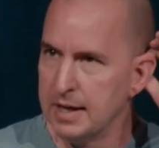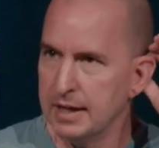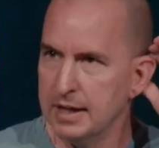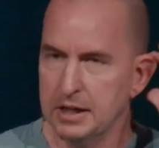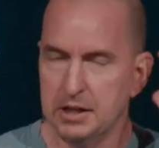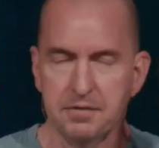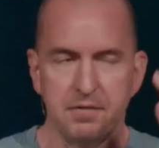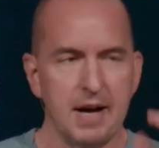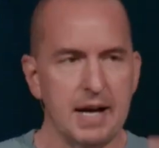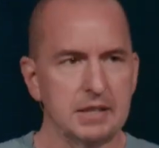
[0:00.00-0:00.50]
He
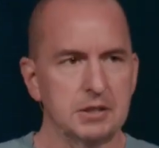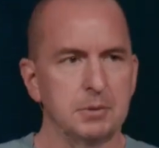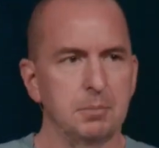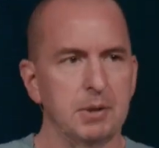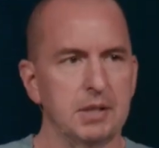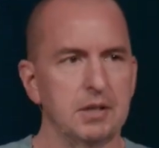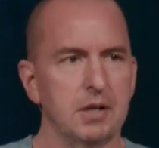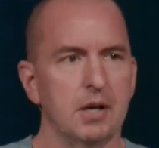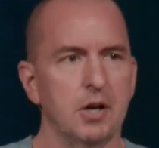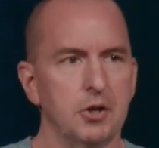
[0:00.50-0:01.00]
divides them
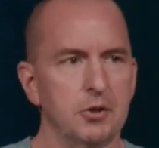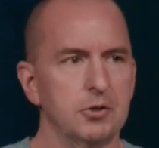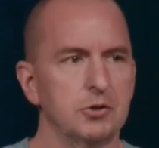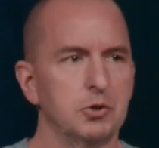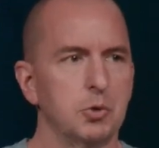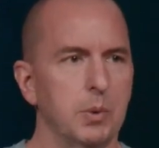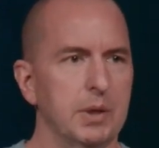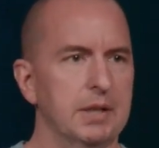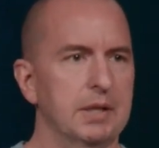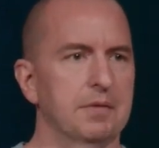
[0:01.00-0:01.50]
into
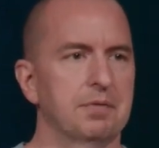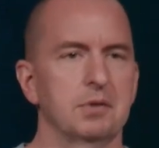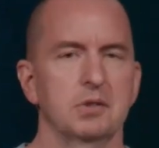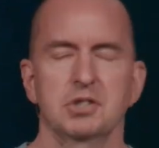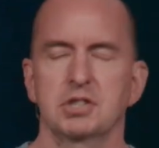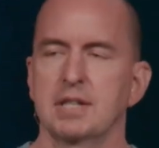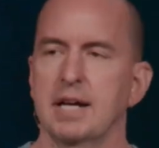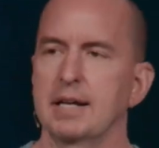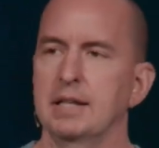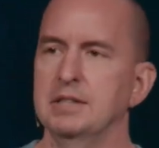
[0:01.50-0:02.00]
120 different
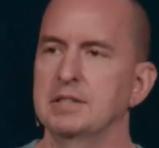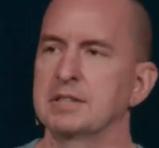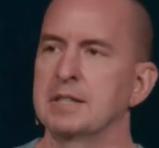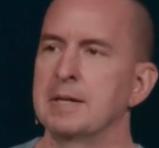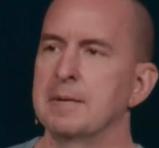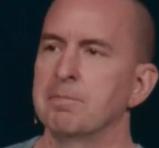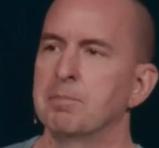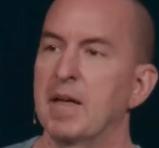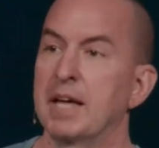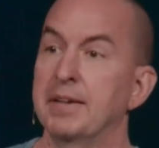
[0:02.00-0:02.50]
states.
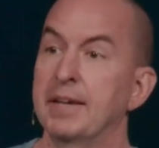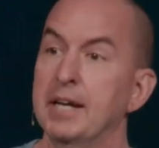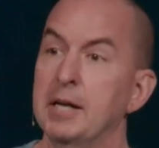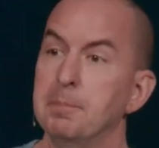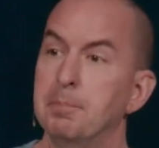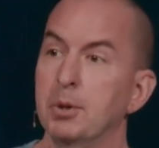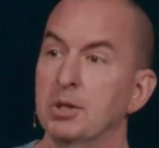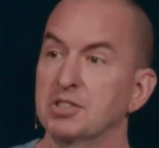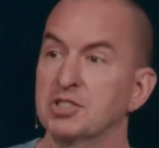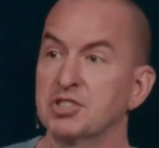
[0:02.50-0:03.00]
And then he
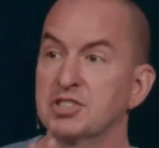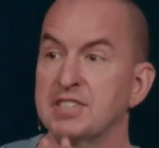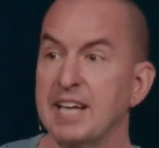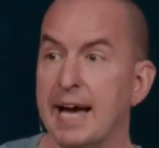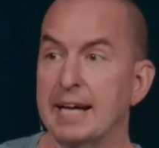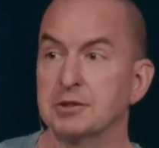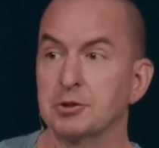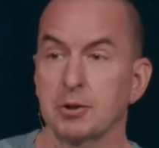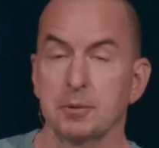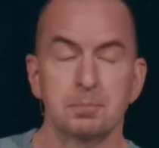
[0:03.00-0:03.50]
puts
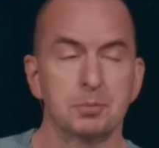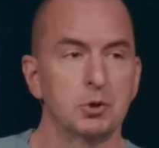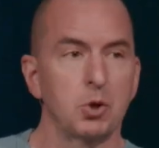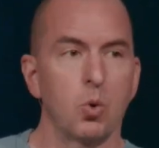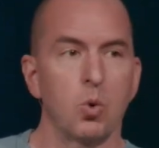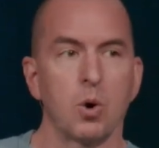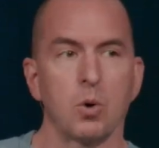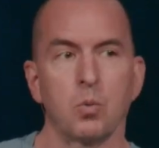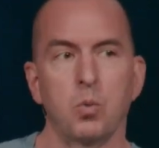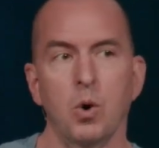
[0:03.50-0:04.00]
satraps,
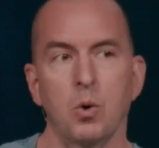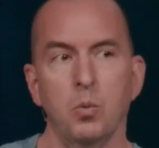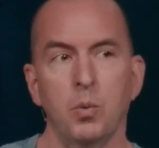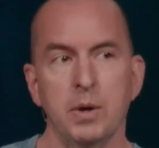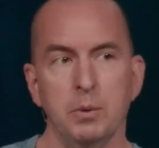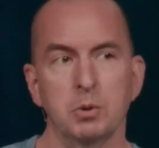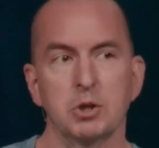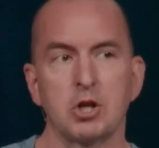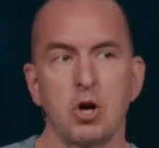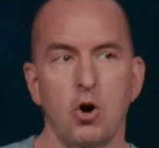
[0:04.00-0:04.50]
or what we
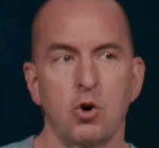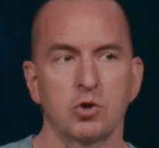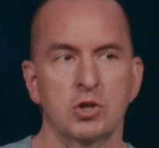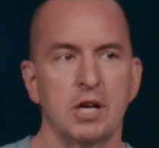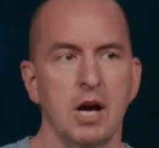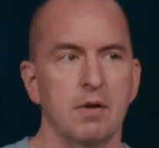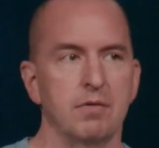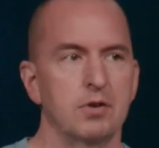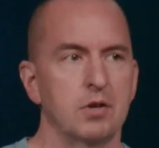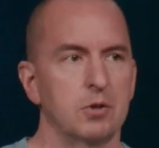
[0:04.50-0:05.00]
would call
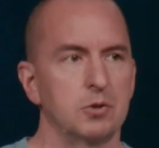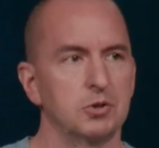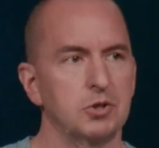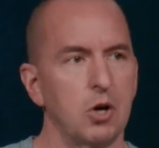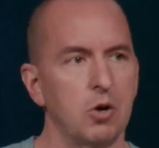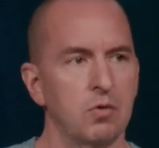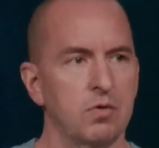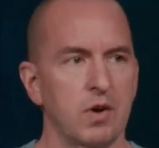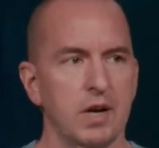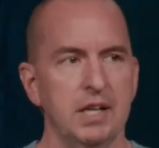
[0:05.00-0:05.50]
governors,
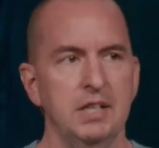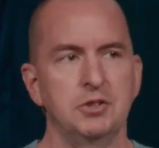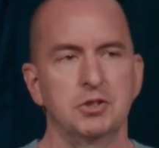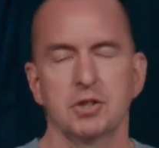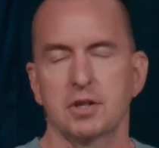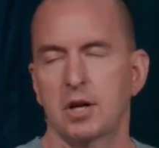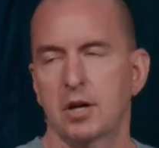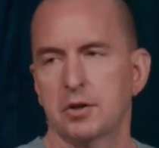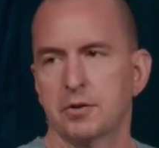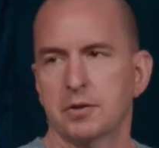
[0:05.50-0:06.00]
over each of
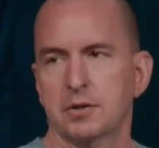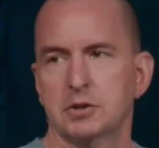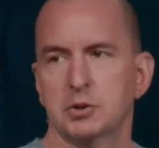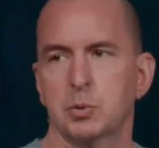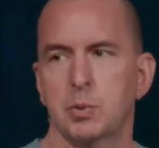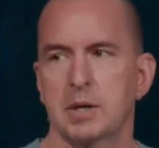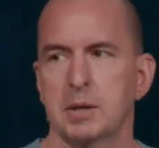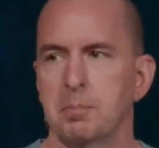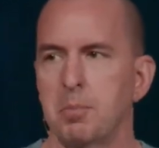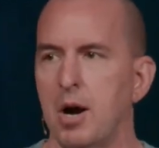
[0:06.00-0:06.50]
the
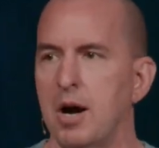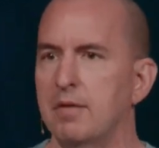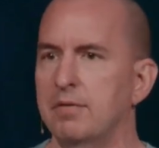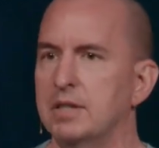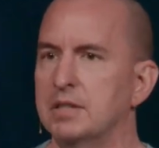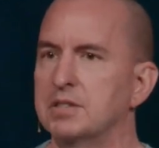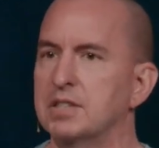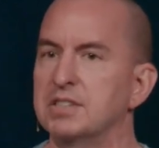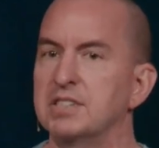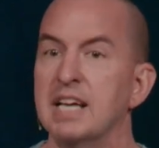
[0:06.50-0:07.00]
120
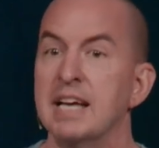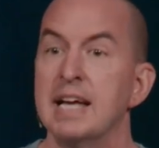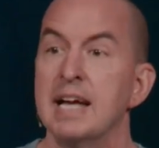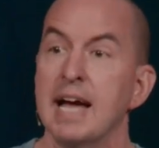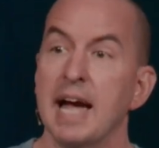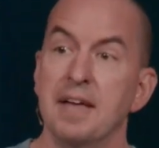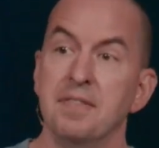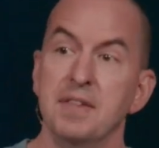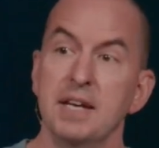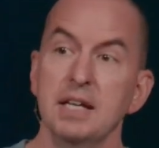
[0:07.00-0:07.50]
provinces.
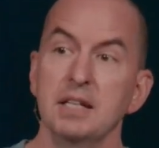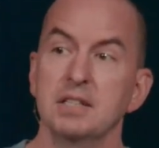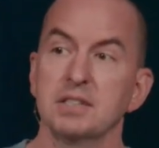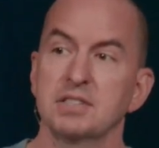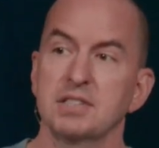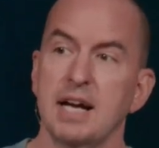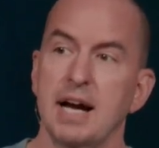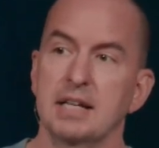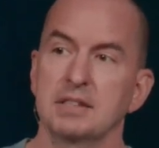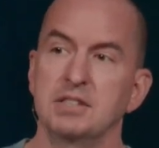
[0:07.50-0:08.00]
And then he
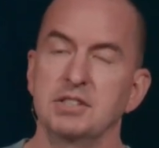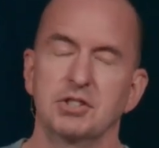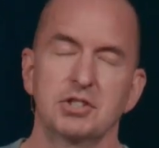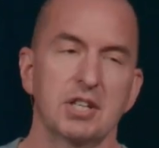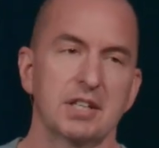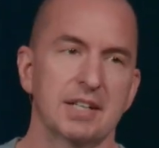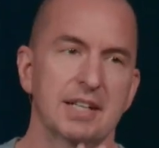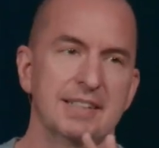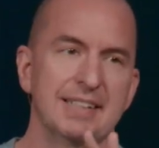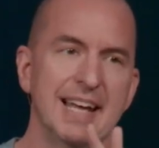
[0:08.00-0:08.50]
decides he's
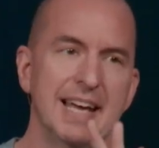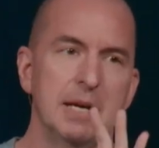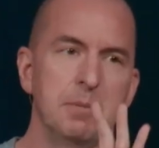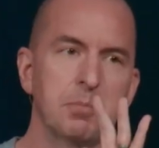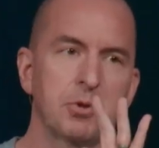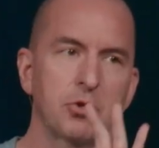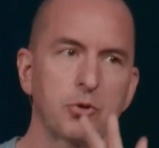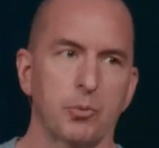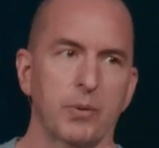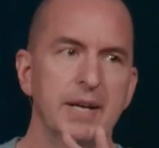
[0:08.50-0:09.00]
going to name
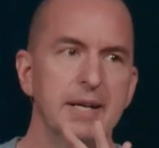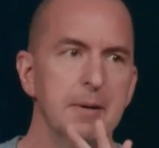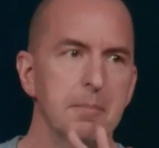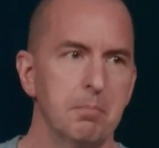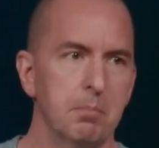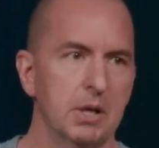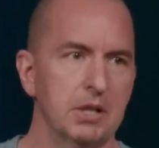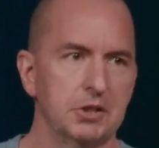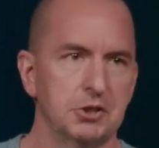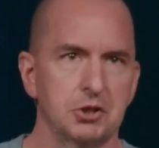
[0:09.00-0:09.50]
three
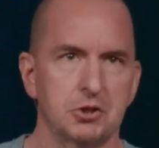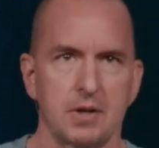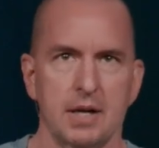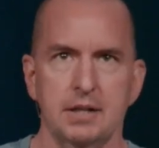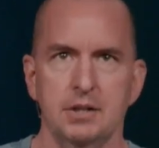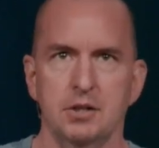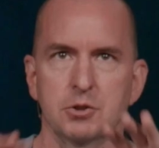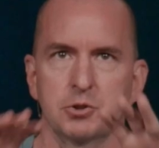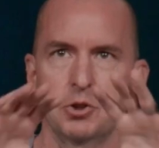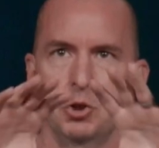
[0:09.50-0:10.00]

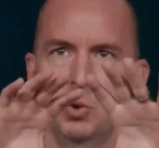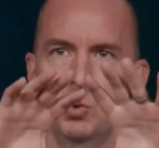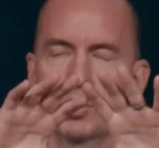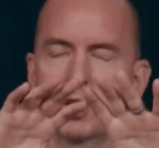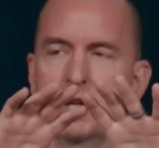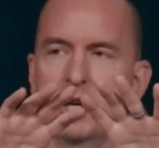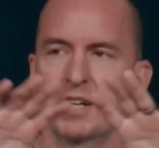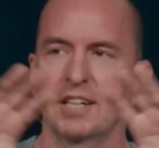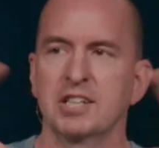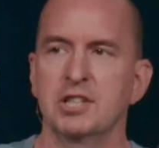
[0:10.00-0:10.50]
administrators who are
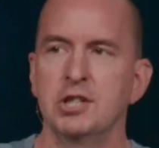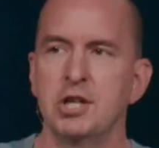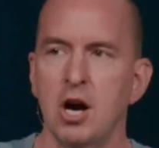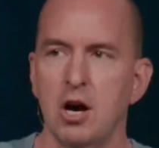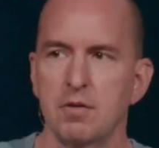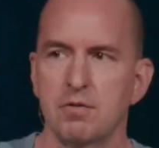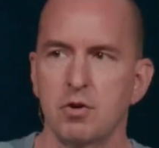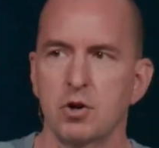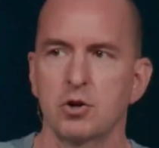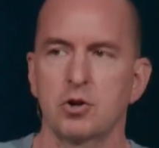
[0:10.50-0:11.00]
going to
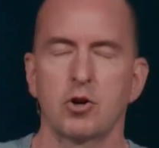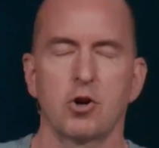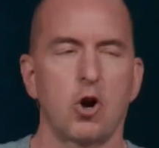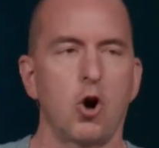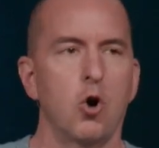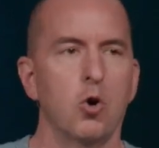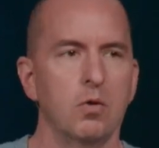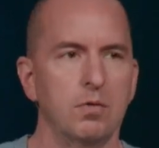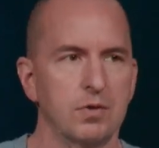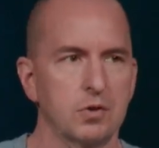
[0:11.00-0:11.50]
govern or
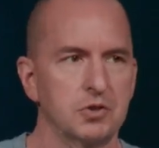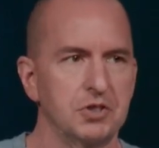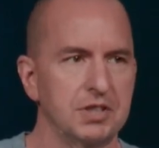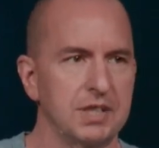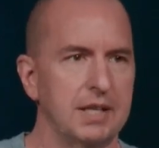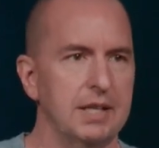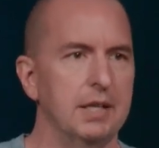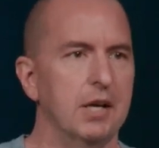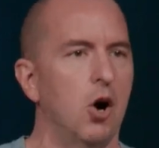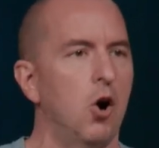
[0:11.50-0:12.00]

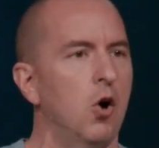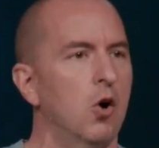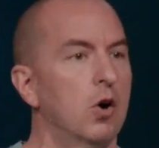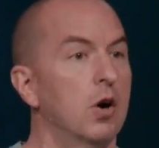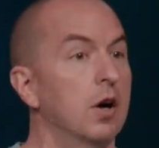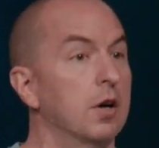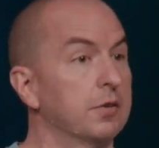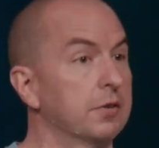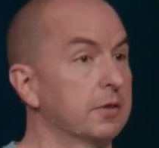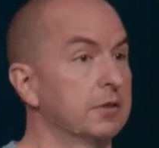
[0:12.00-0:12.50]
oversee all
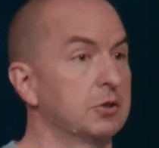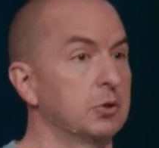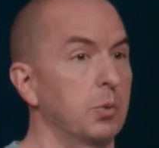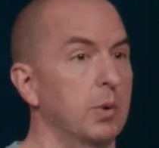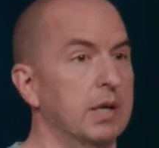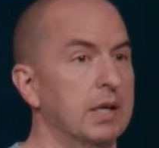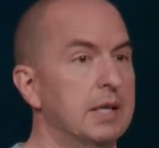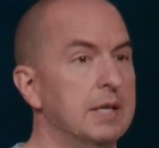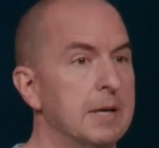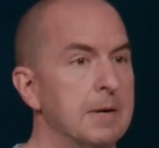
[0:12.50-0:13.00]

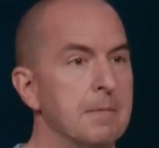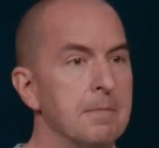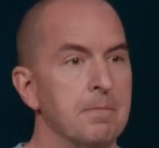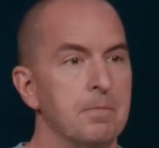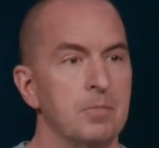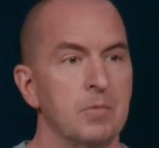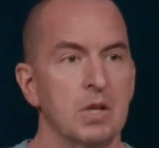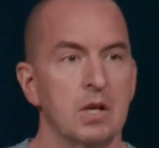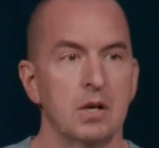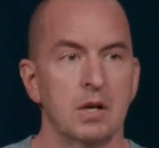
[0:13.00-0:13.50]
120
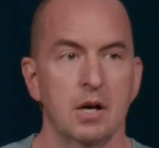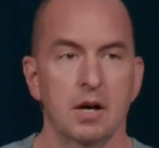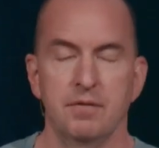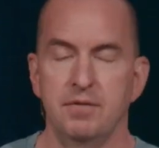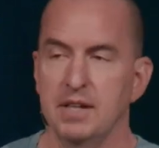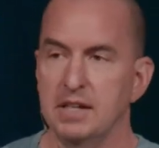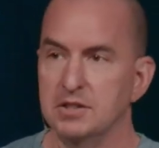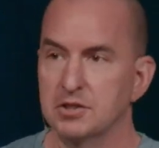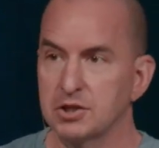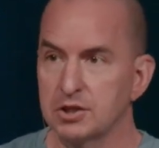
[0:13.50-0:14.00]
of
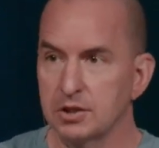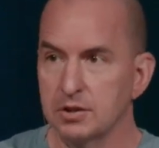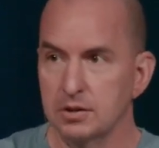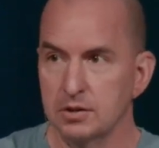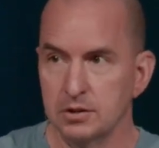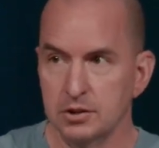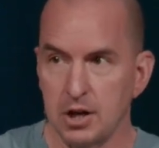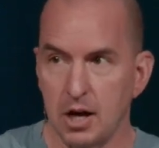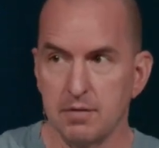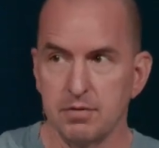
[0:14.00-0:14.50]
these
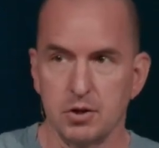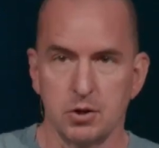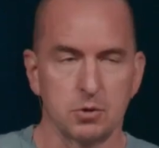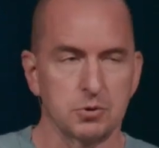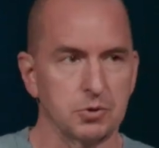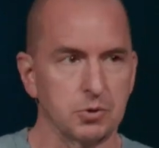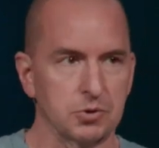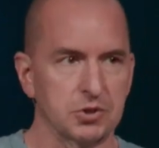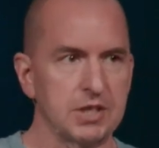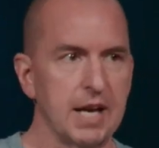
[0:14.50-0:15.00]

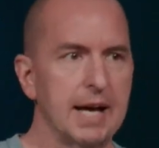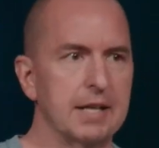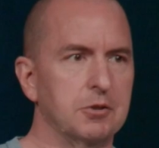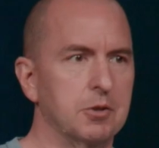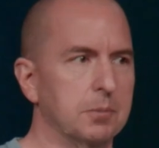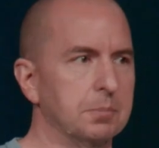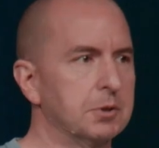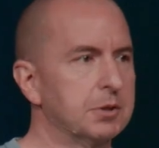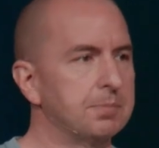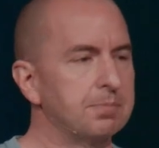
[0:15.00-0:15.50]
governors or
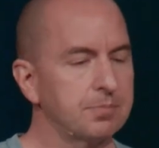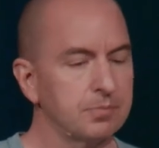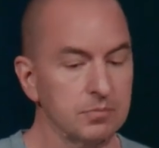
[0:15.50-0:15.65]
satraps.